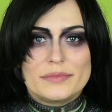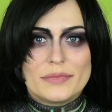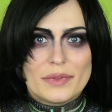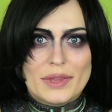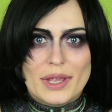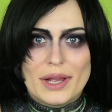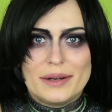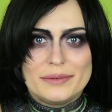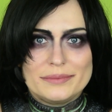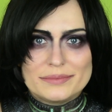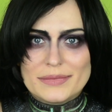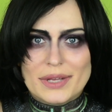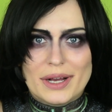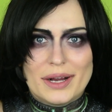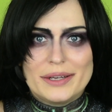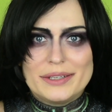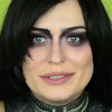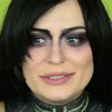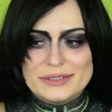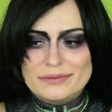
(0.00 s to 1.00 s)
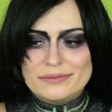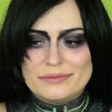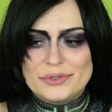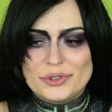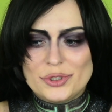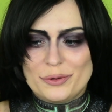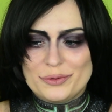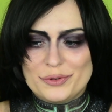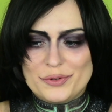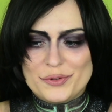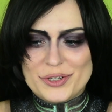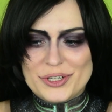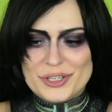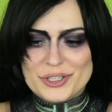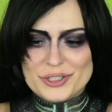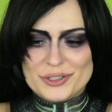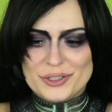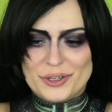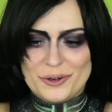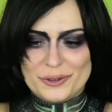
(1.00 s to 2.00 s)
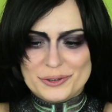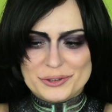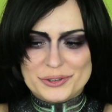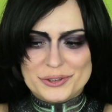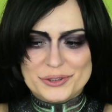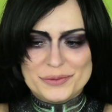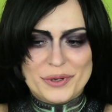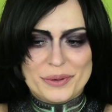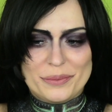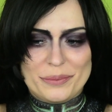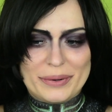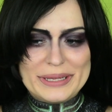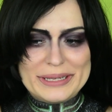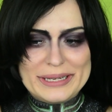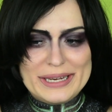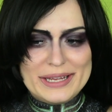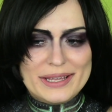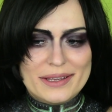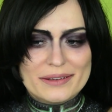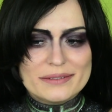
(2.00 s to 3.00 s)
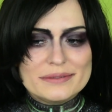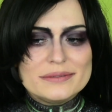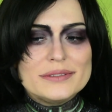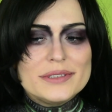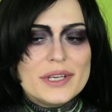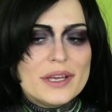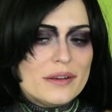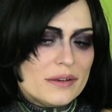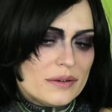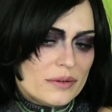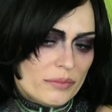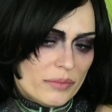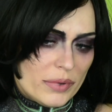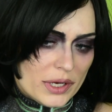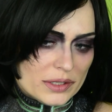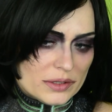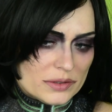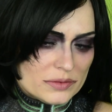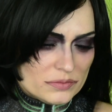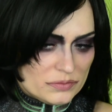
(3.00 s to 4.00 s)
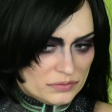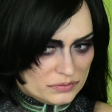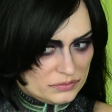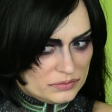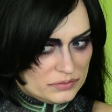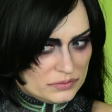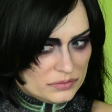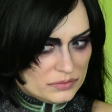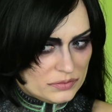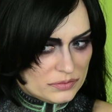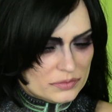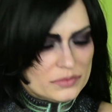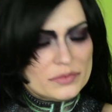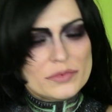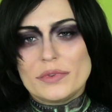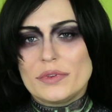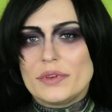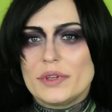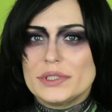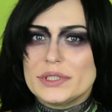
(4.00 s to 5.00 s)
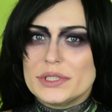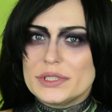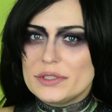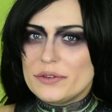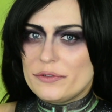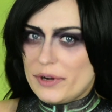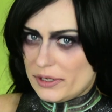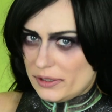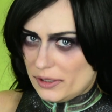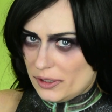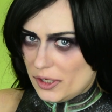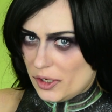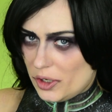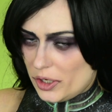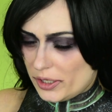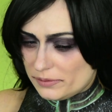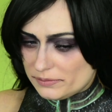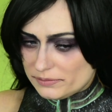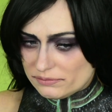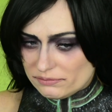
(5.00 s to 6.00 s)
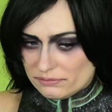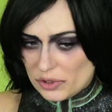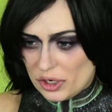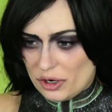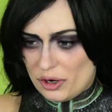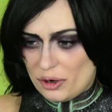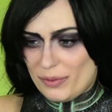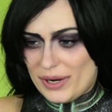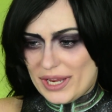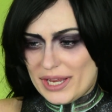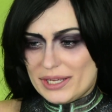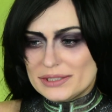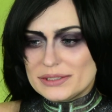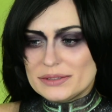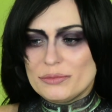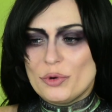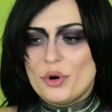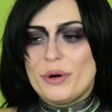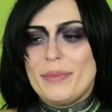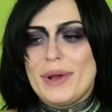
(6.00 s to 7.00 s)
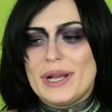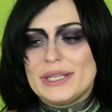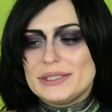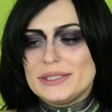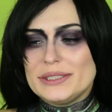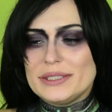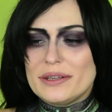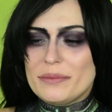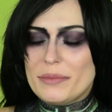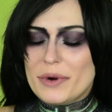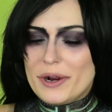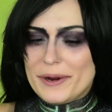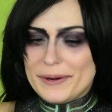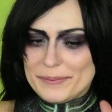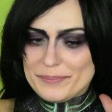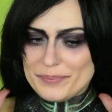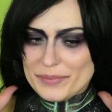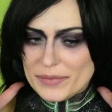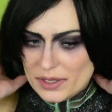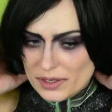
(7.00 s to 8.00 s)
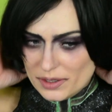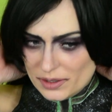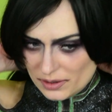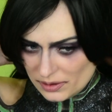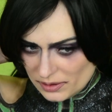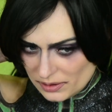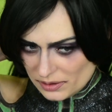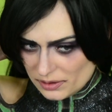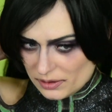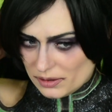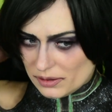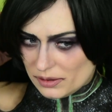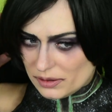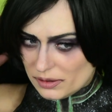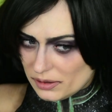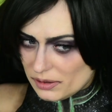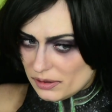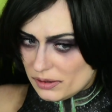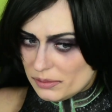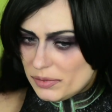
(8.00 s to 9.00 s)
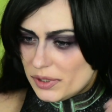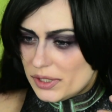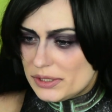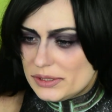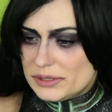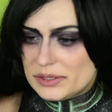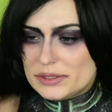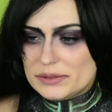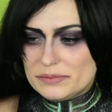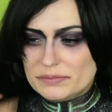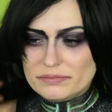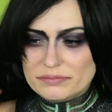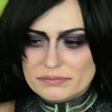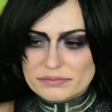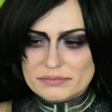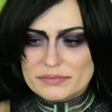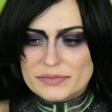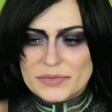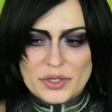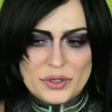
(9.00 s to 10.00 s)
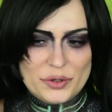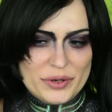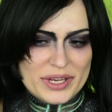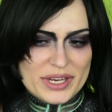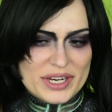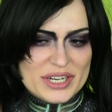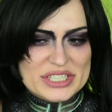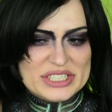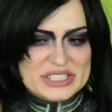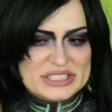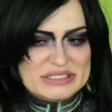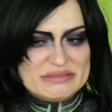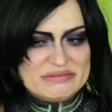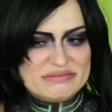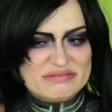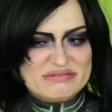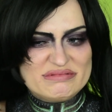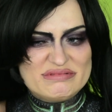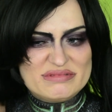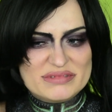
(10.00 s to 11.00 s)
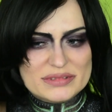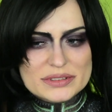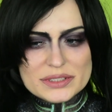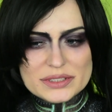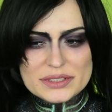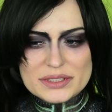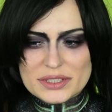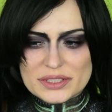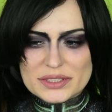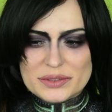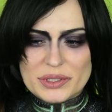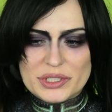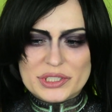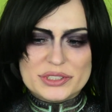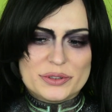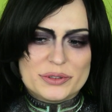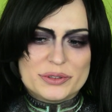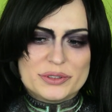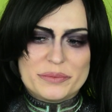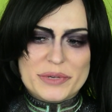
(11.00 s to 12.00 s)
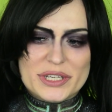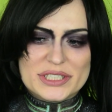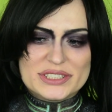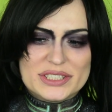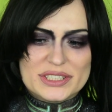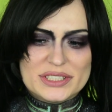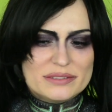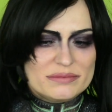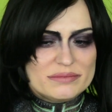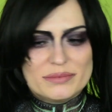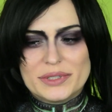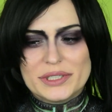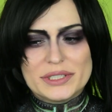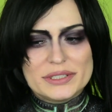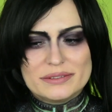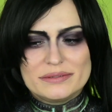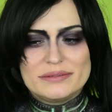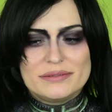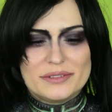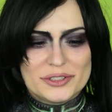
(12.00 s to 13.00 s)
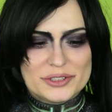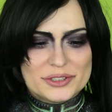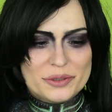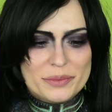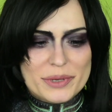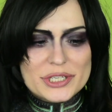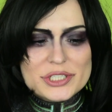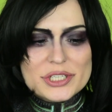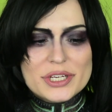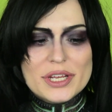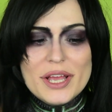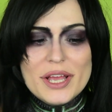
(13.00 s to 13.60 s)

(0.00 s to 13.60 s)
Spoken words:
Yeah, I don't finish the costume completely, but this is the final look. Her wig is more messy than mine. But who cares? This one is also messy, but not so much.